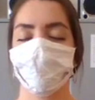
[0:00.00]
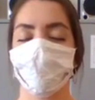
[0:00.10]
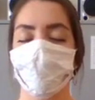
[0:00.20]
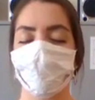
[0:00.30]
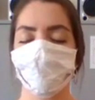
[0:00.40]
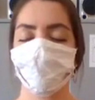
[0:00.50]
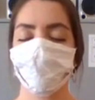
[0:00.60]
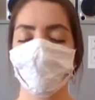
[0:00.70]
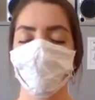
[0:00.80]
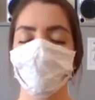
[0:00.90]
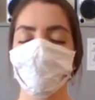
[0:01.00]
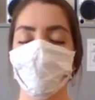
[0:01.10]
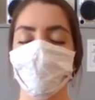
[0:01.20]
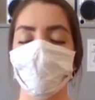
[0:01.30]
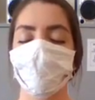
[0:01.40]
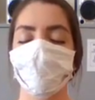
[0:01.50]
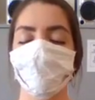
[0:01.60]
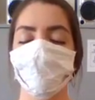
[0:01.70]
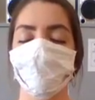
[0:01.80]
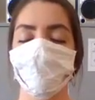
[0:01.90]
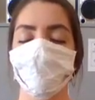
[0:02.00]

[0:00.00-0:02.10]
Watching as you breathe in.